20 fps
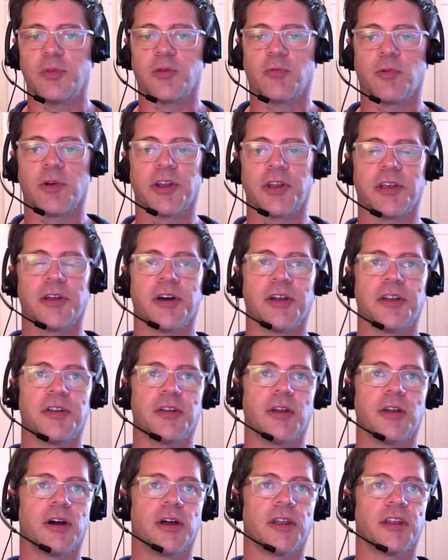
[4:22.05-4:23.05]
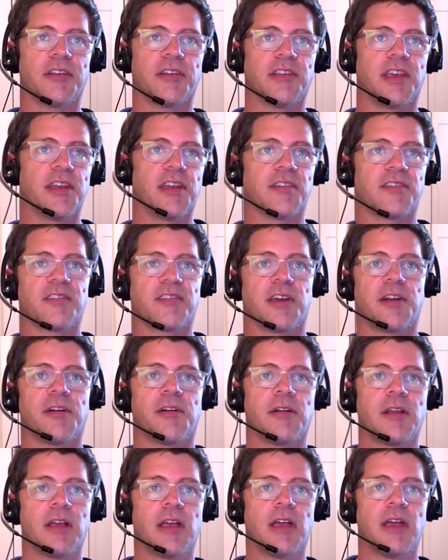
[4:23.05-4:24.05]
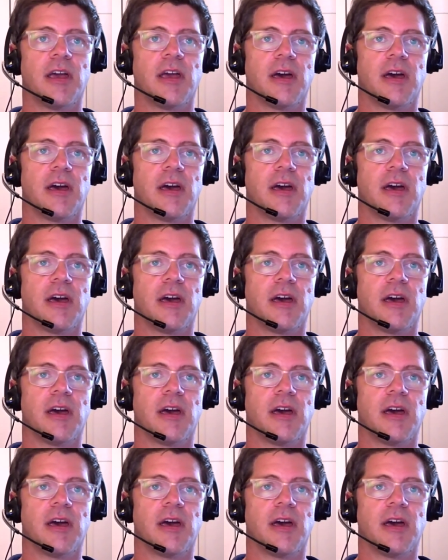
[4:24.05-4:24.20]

be running on on a data center.